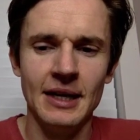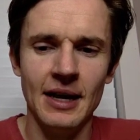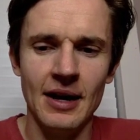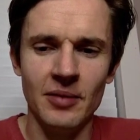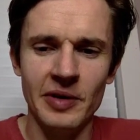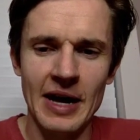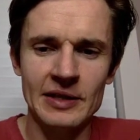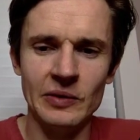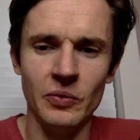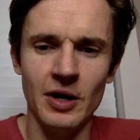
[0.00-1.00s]
But
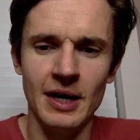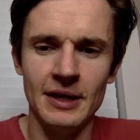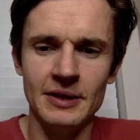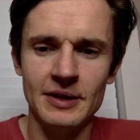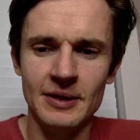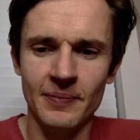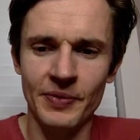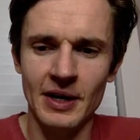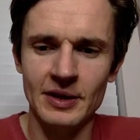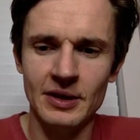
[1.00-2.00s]
as it was,
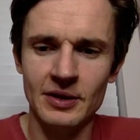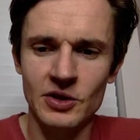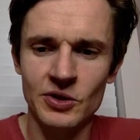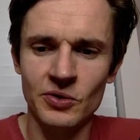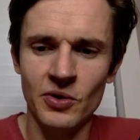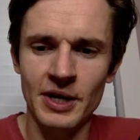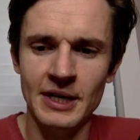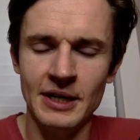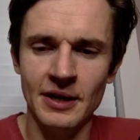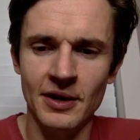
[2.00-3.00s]
I took this short
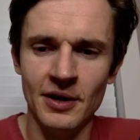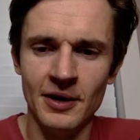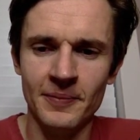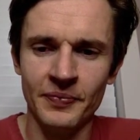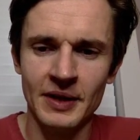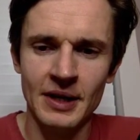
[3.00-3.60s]
here.